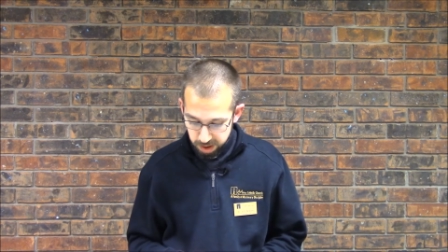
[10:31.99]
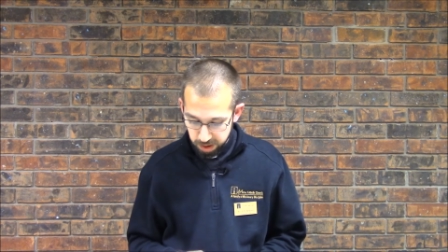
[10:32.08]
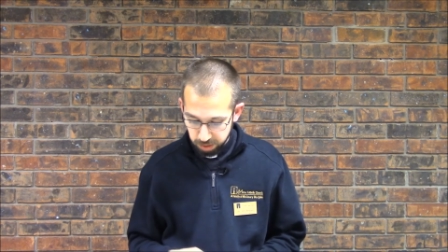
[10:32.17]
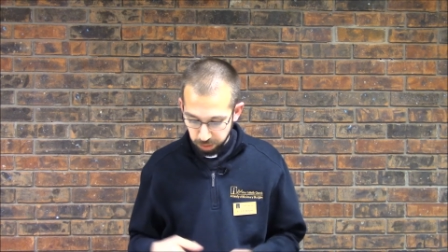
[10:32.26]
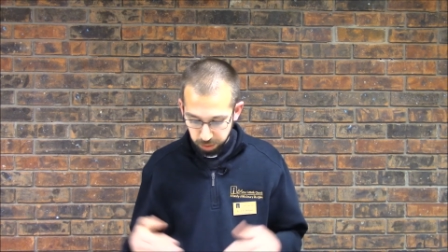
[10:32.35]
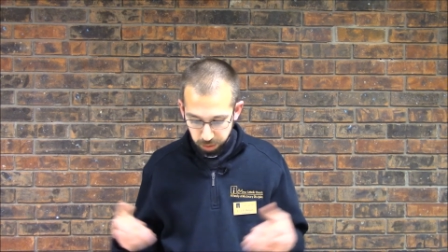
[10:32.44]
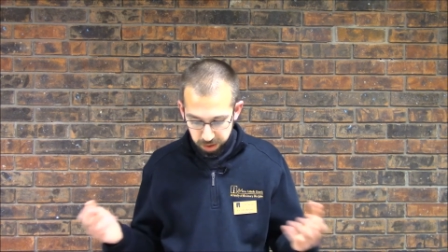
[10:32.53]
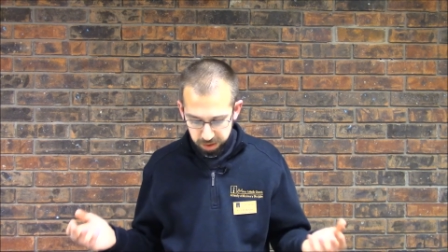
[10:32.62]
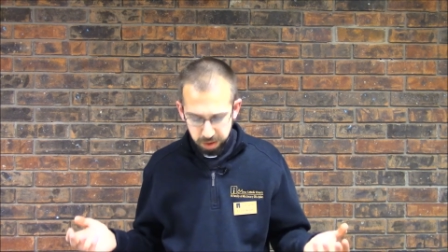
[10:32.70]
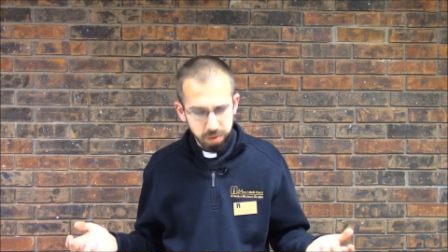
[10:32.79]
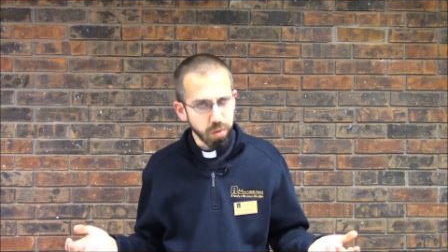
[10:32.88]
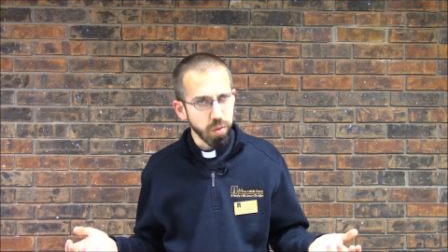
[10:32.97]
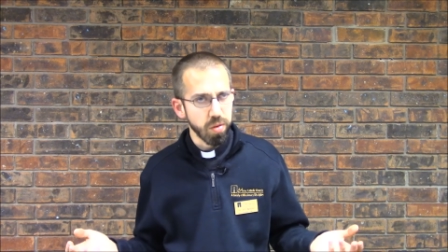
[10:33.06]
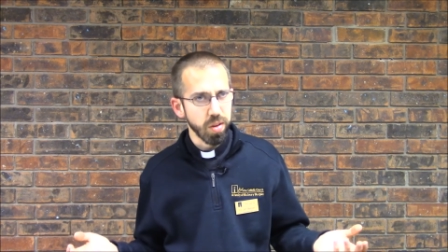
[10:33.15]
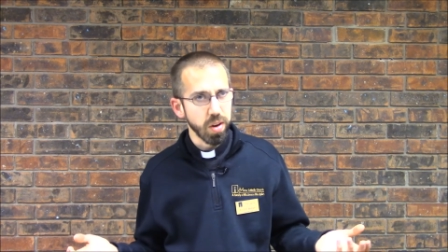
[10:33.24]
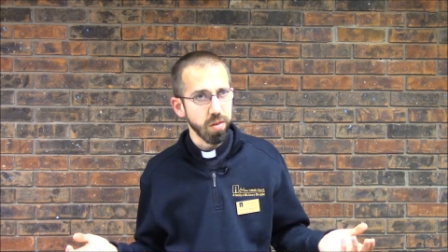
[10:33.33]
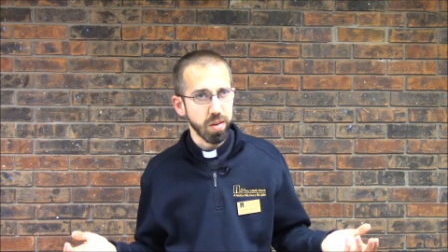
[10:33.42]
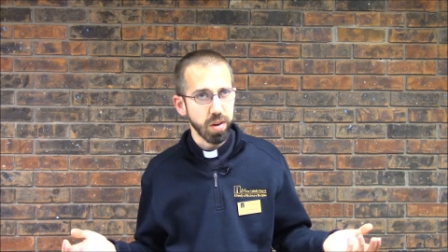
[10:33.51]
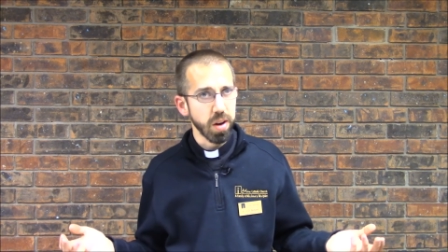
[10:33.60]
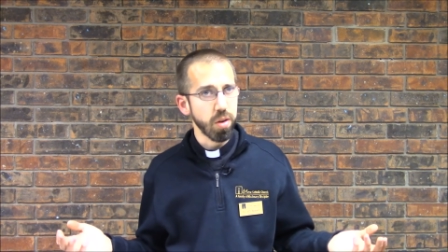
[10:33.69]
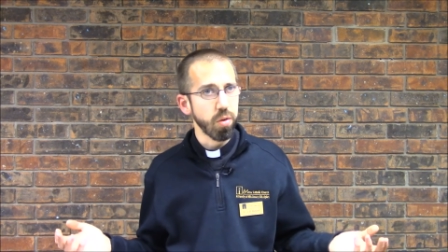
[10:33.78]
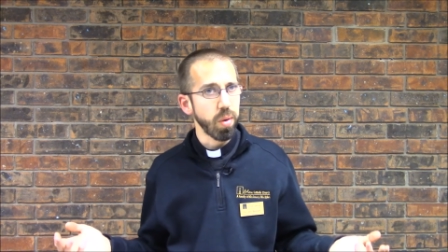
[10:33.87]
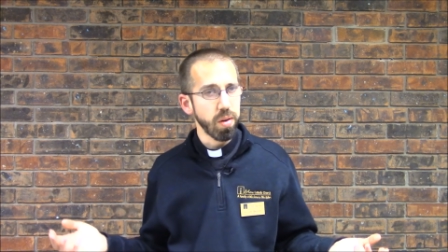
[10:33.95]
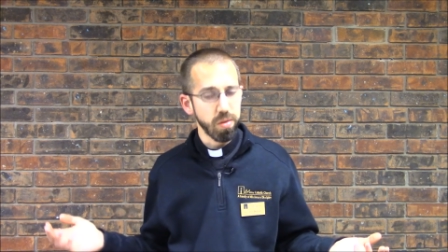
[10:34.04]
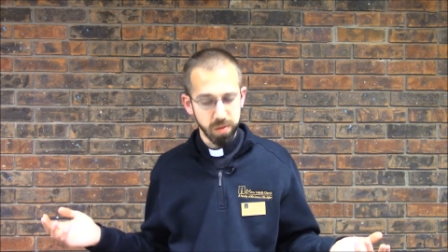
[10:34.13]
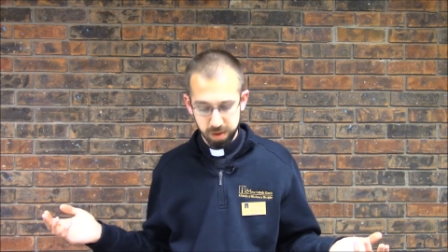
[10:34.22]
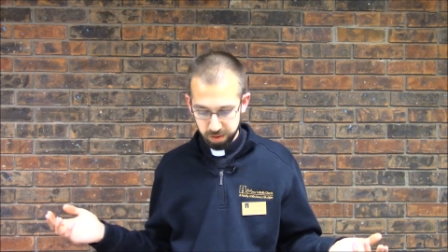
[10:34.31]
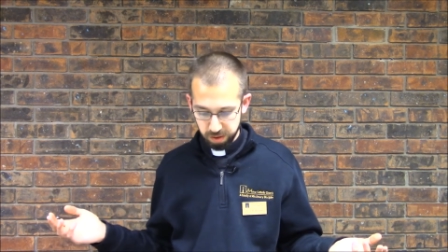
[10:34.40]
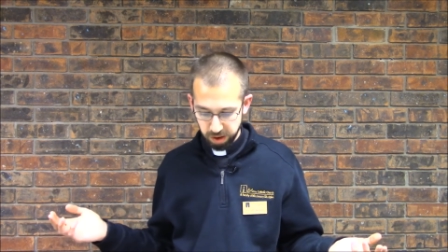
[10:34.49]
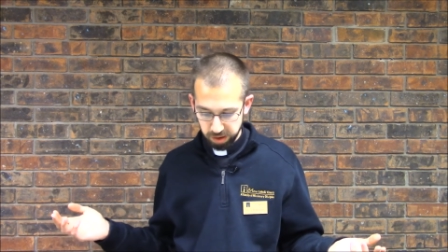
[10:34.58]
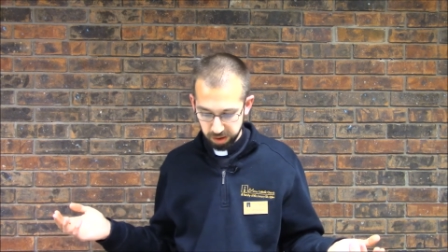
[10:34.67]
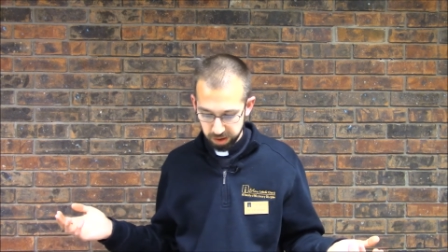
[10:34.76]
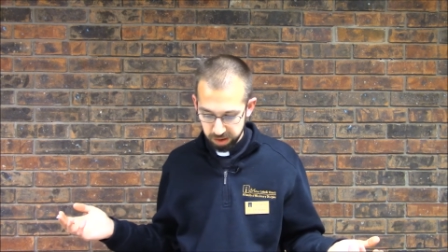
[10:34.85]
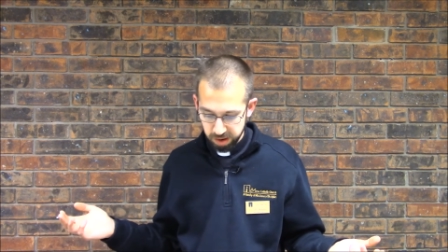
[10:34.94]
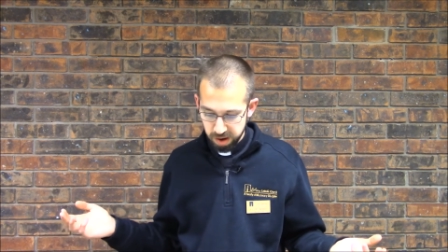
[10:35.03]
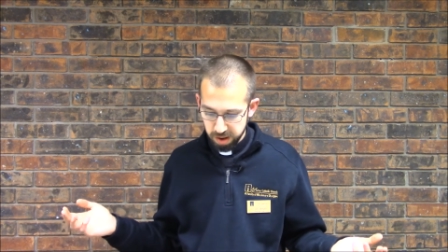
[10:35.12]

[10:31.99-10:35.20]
And so of course the Jewish leaders are going to question Jesus.